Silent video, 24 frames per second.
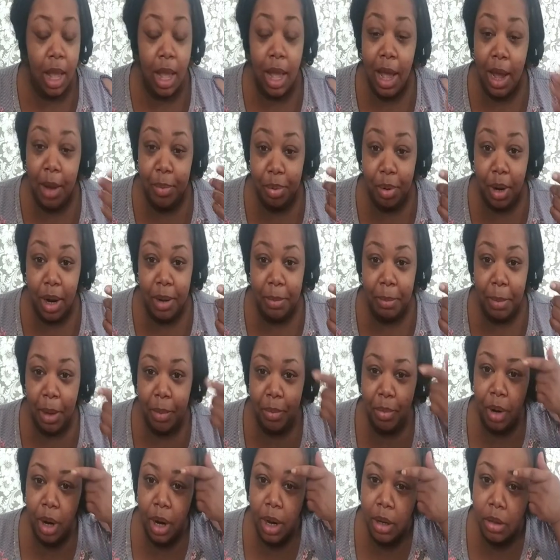I prime my
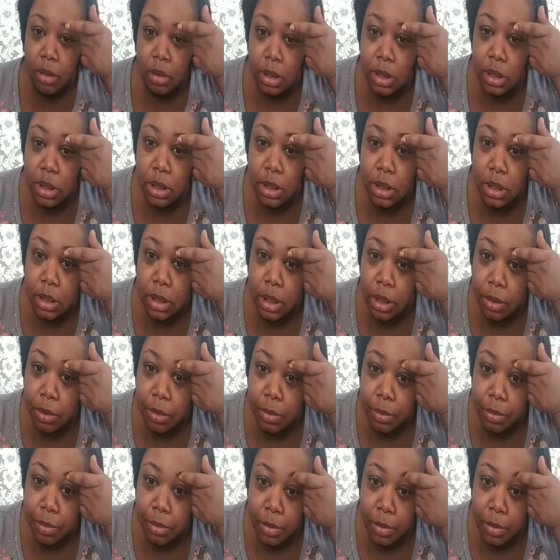brows. So